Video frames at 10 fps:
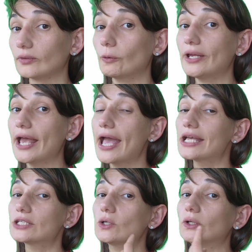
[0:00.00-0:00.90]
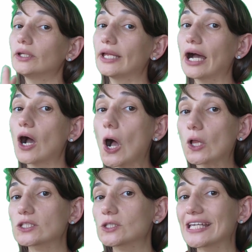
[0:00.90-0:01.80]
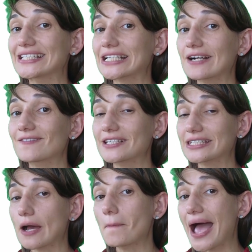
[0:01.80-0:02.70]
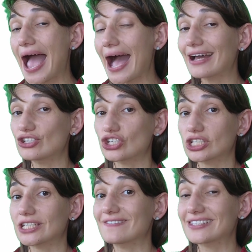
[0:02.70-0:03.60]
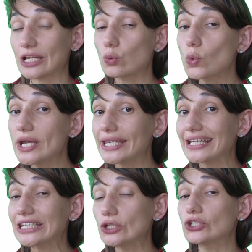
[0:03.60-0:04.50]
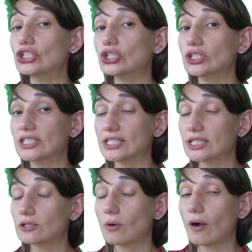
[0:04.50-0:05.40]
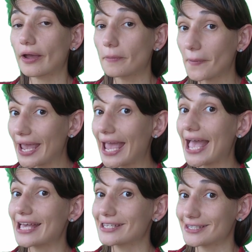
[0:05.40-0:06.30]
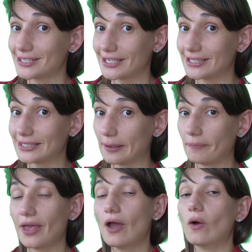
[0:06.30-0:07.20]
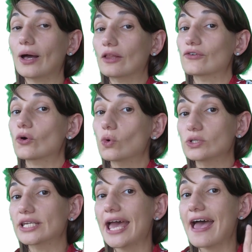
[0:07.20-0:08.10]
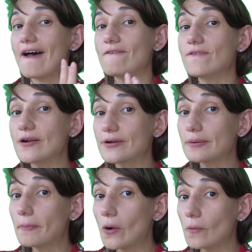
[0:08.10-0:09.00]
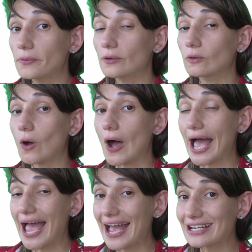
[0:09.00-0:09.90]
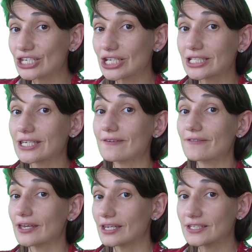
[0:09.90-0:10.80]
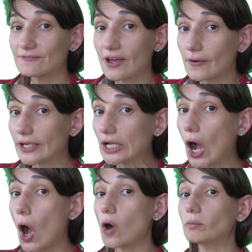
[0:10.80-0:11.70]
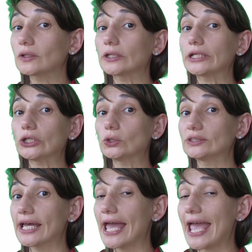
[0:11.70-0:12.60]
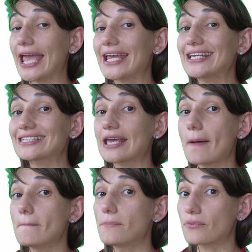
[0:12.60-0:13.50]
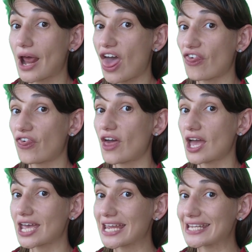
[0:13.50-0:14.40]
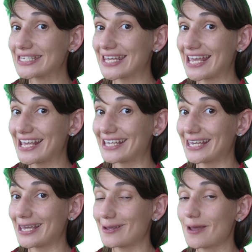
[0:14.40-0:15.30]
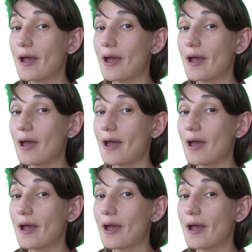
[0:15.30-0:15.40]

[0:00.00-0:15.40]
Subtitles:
Right. So now also let's cover some adjectives that we can use to describe a city. Well, of course, a very popular adjective that is very commonly used is breathtaking.